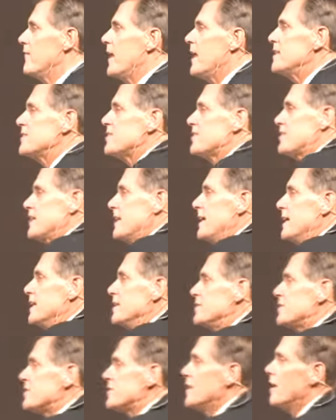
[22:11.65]
than
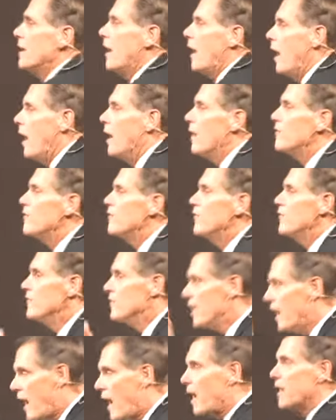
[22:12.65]
sins of
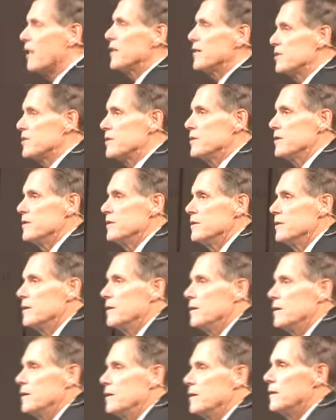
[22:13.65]
knowledge.
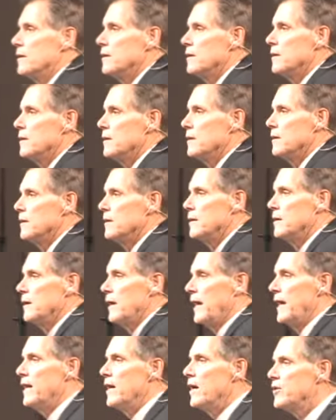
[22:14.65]

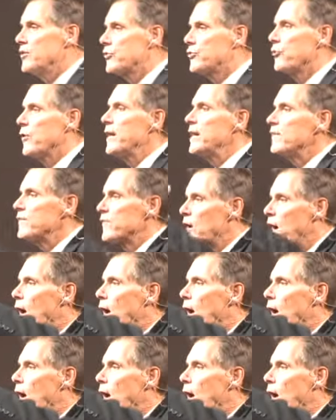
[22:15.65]
And our degree of